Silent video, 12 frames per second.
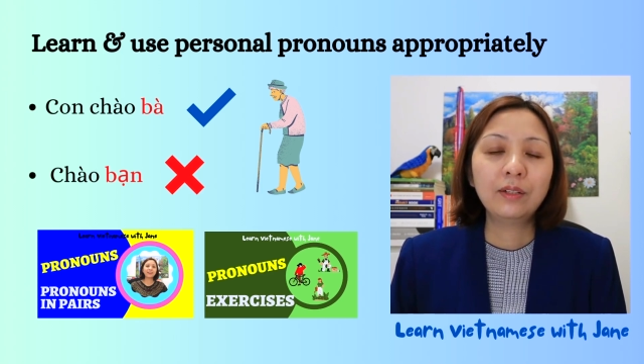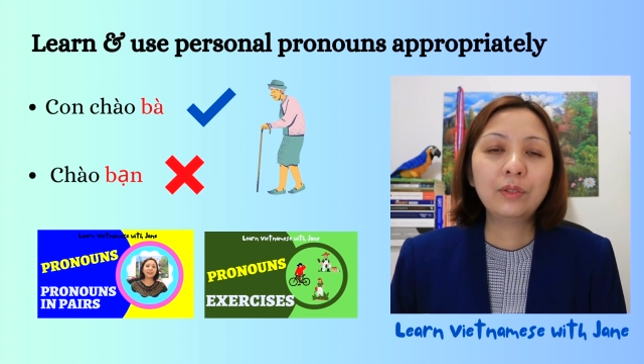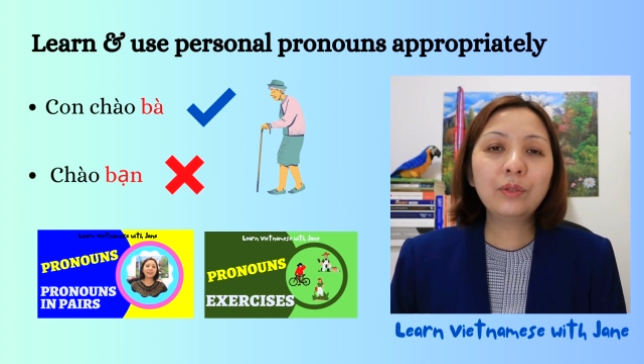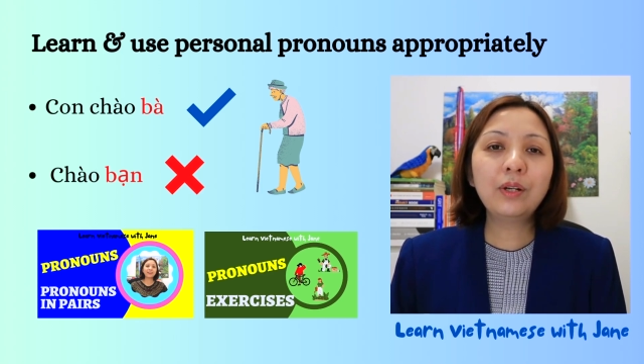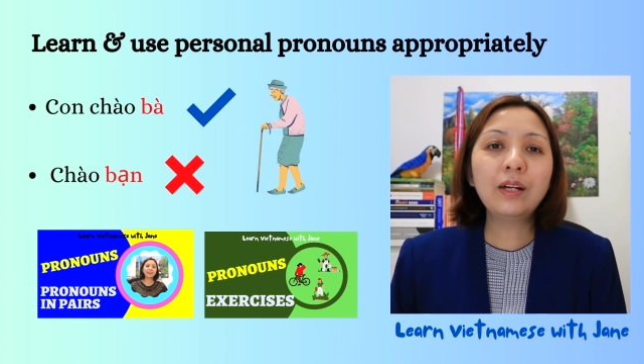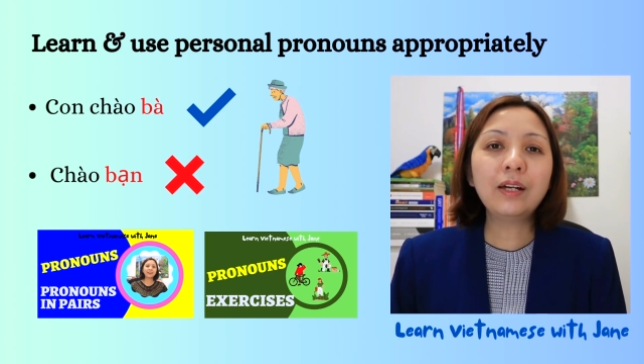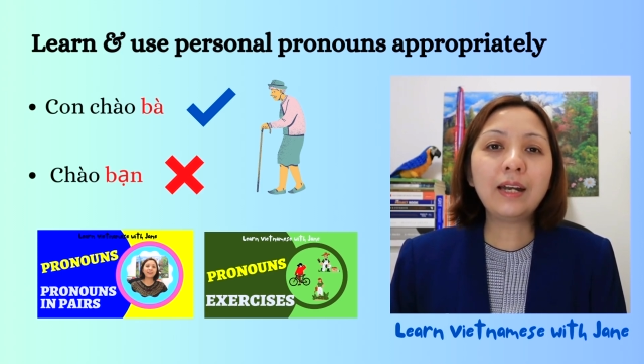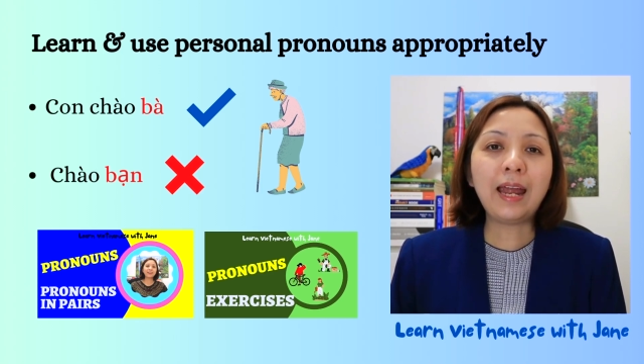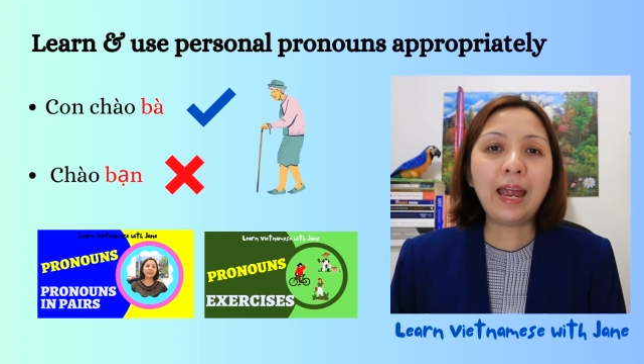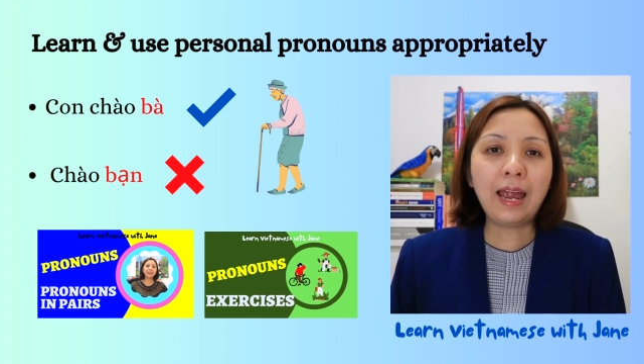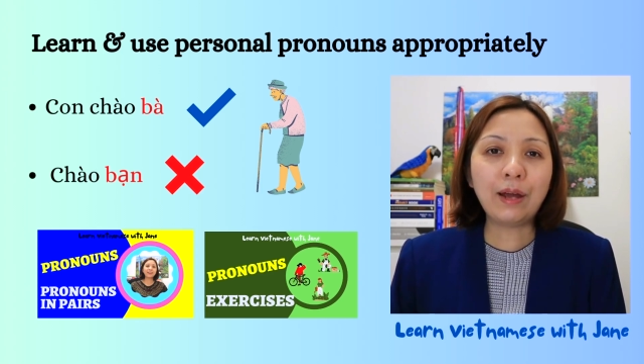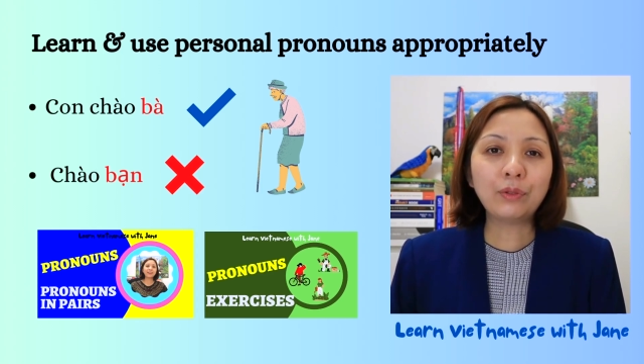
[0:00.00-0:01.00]
to learn
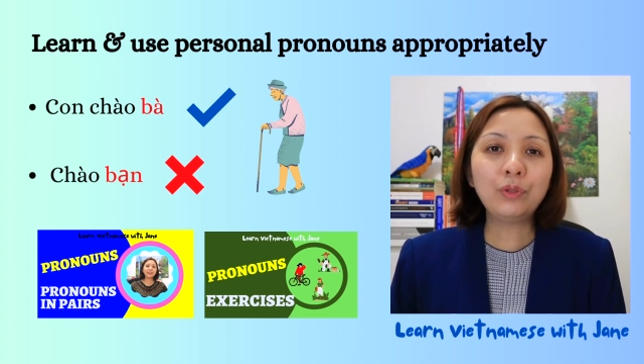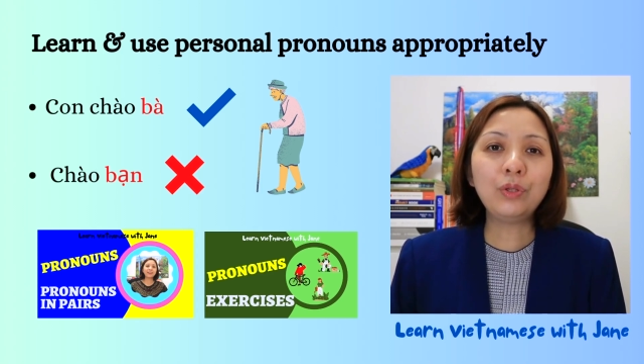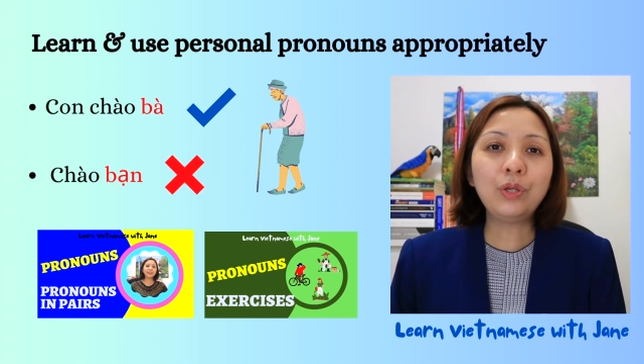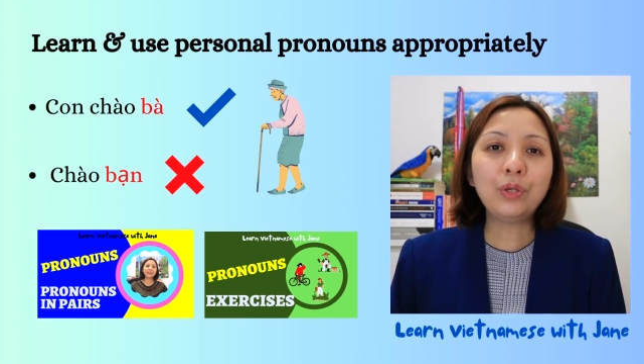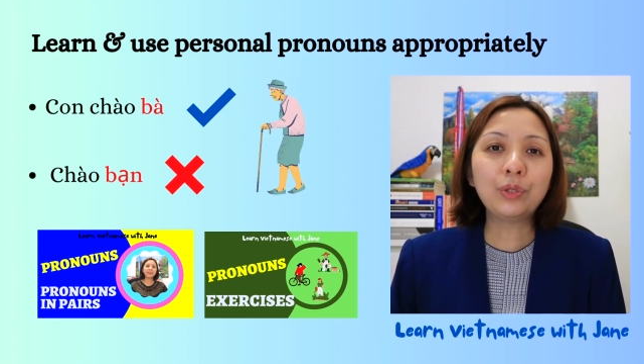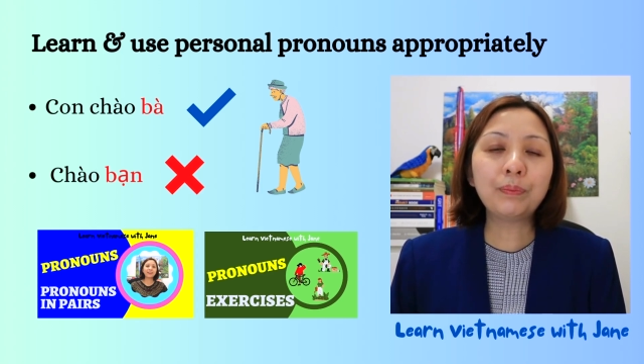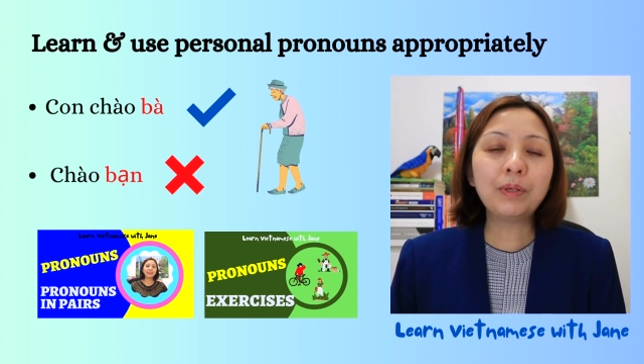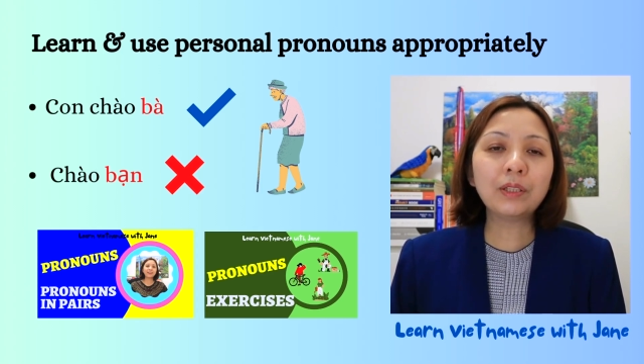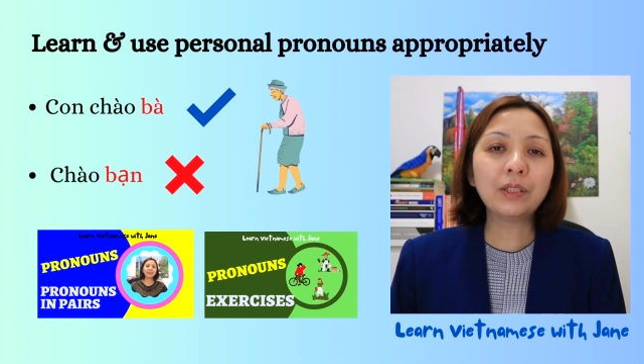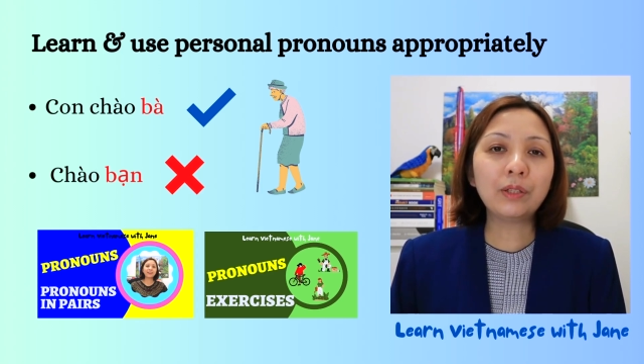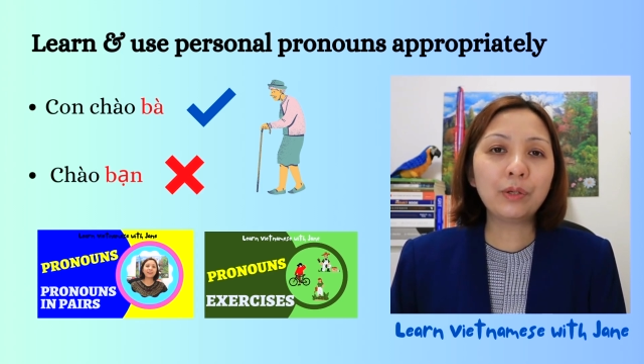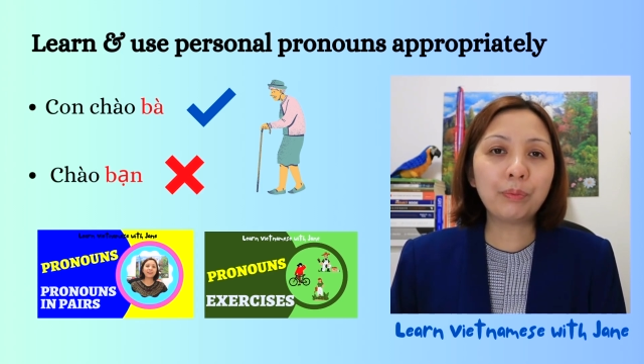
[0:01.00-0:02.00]
how to use
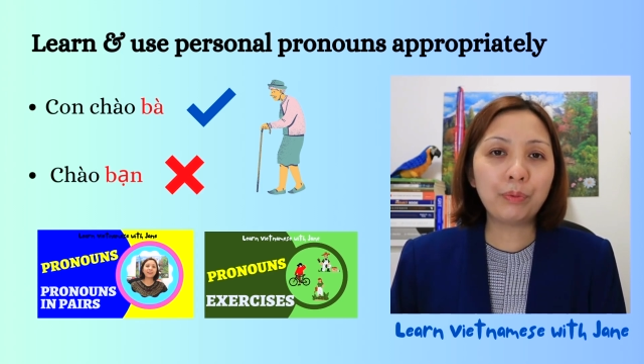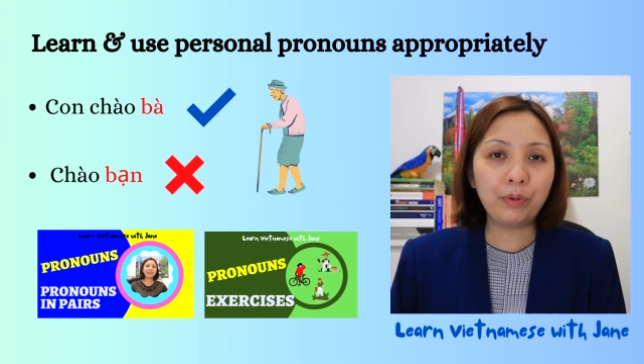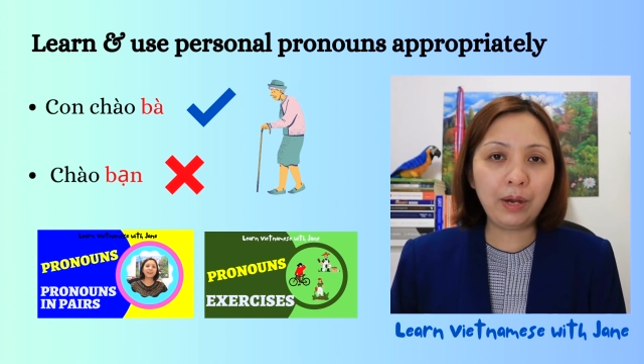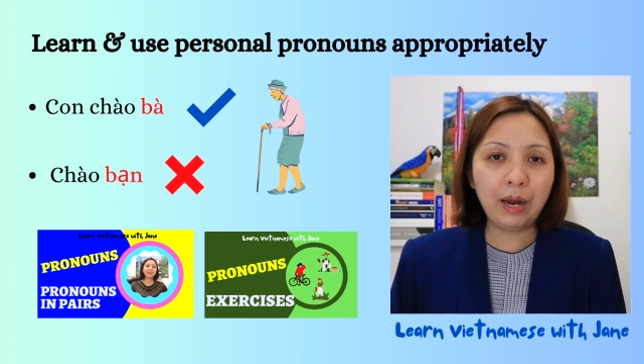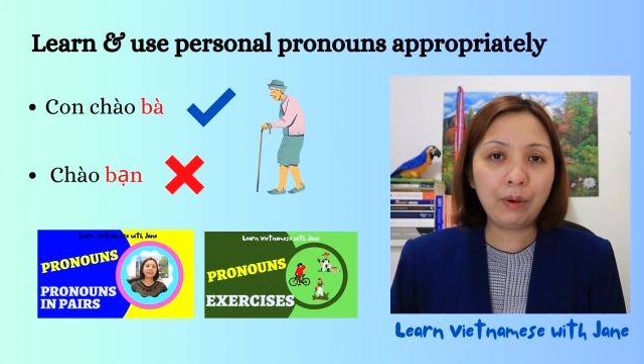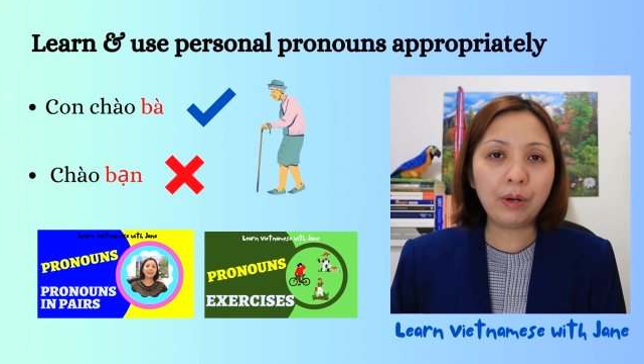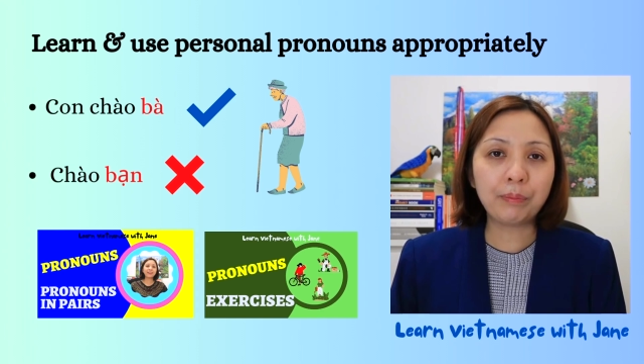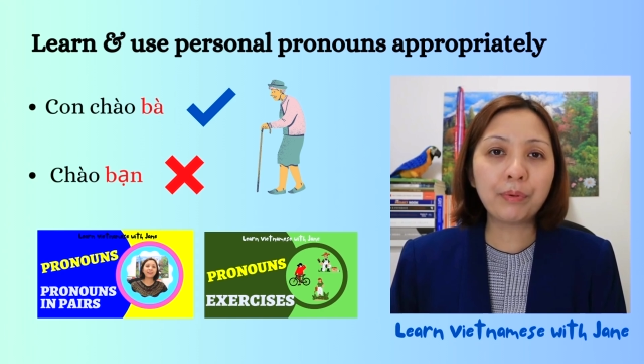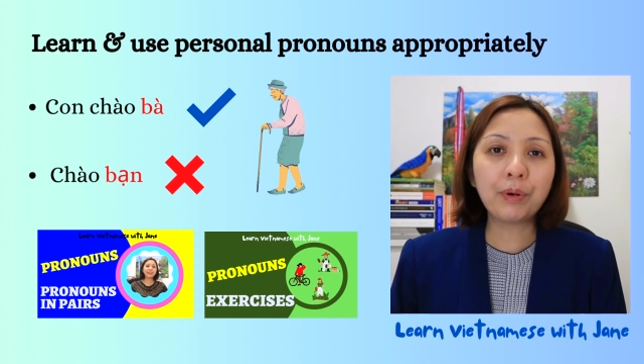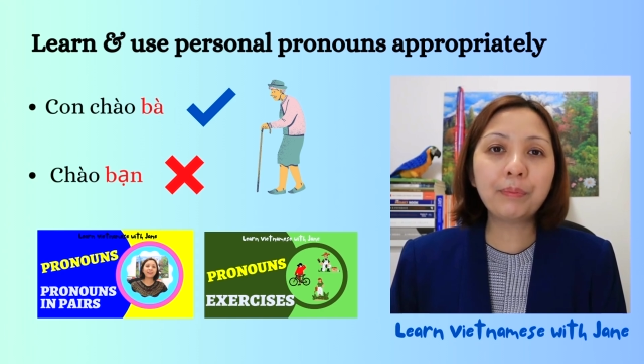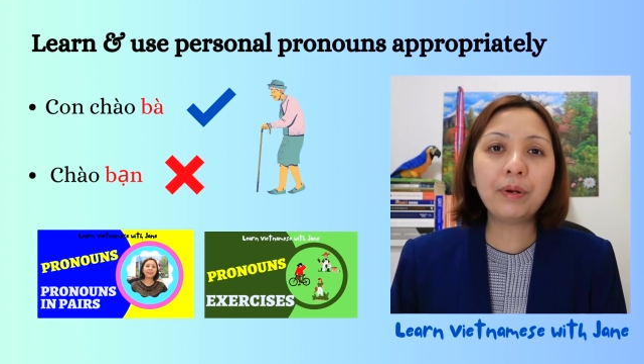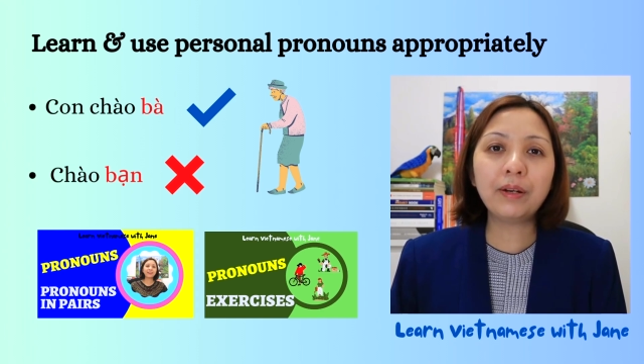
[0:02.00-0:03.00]
personal pronoun
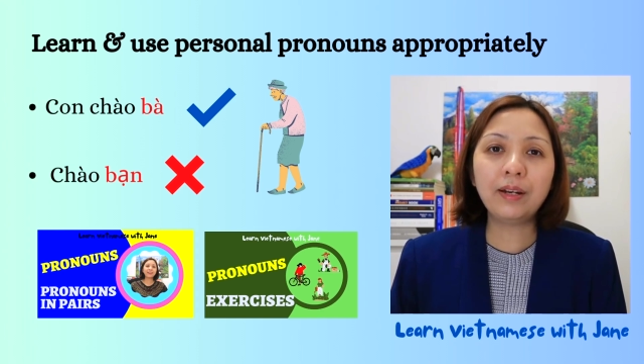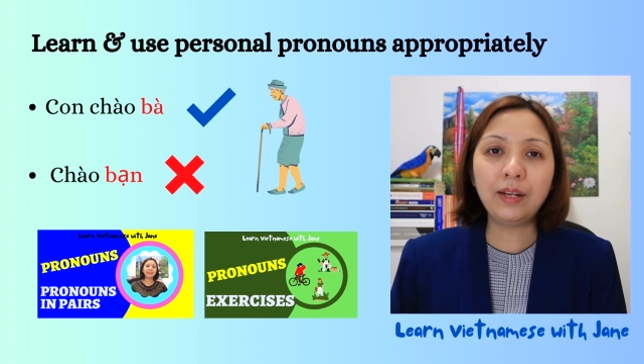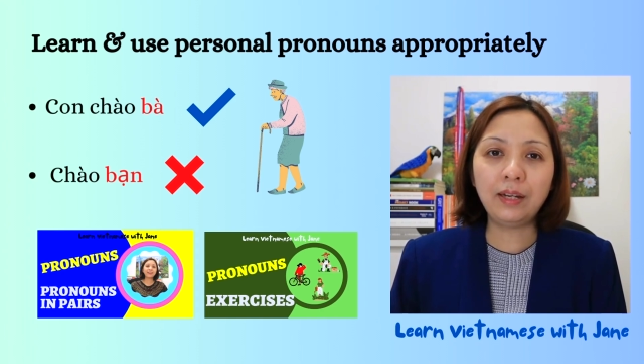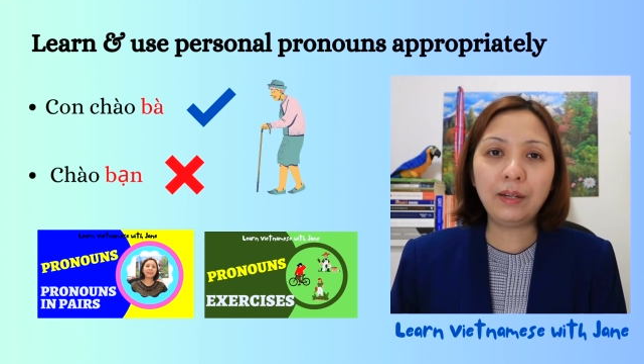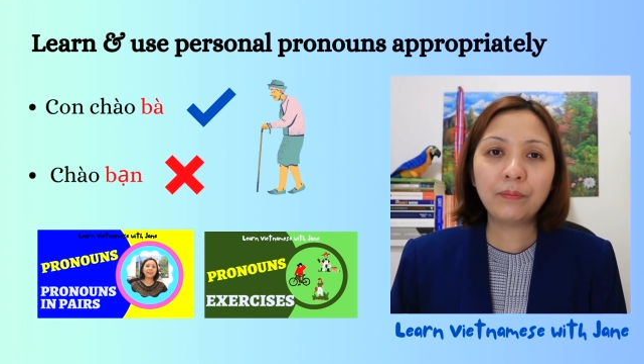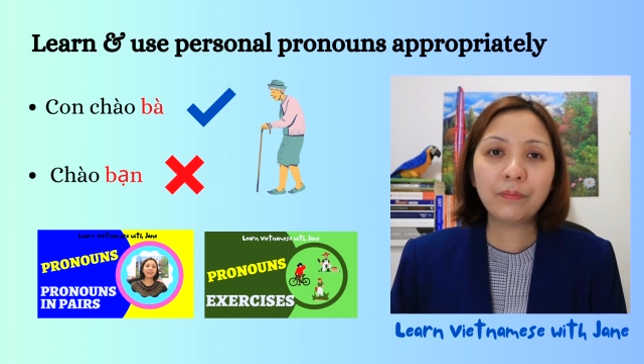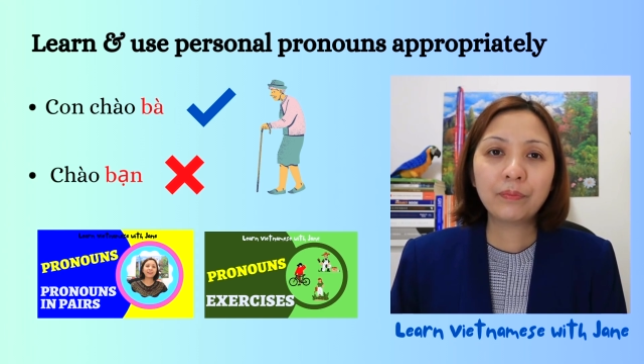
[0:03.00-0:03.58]
appropriately